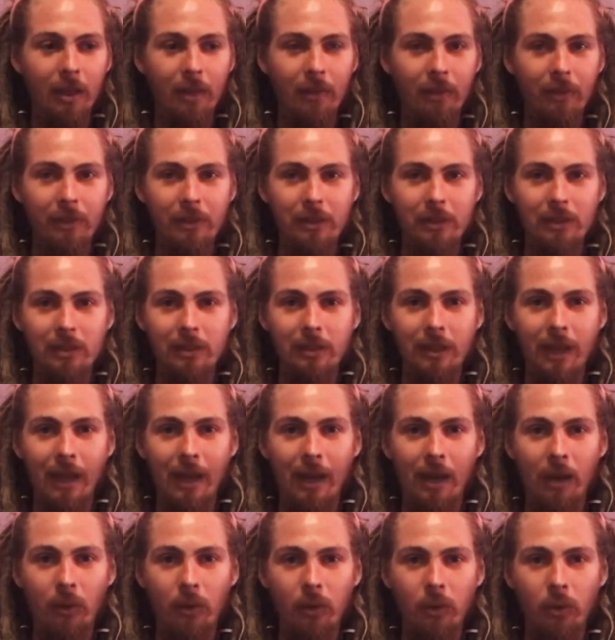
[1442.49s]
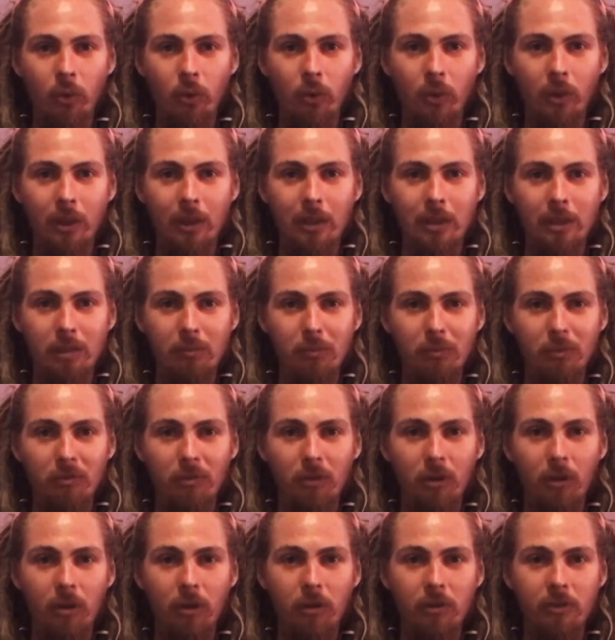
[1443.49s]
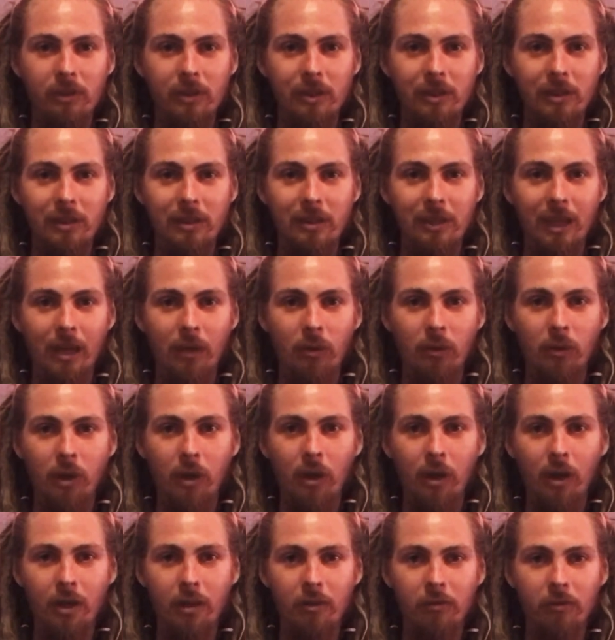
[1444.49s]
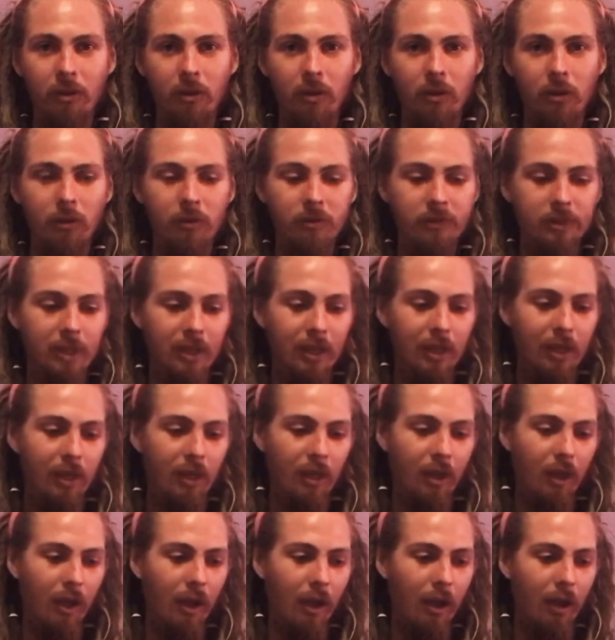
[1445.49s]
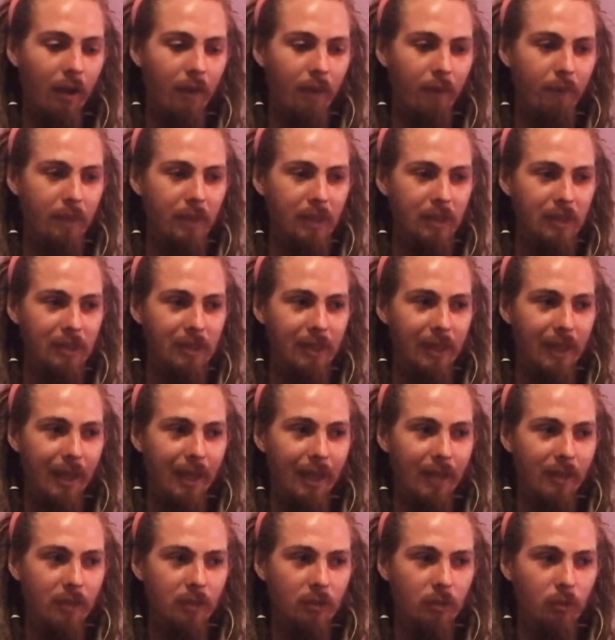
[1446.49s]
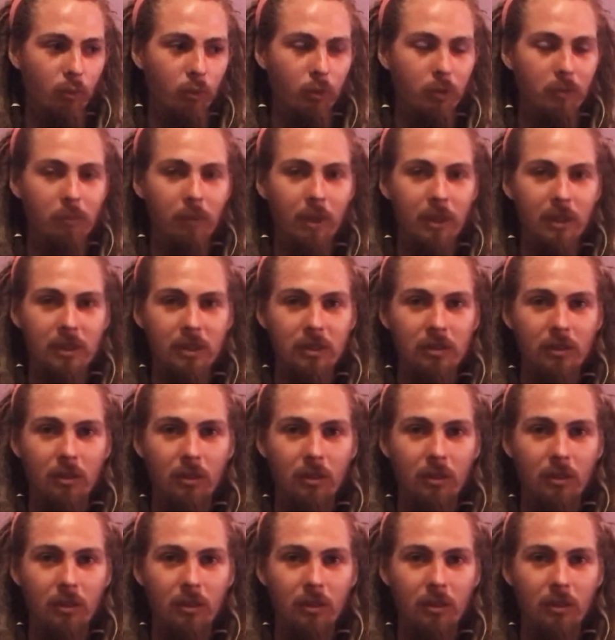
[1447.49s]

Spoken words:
This is how an organism evolves, this is how God evolves, is that we must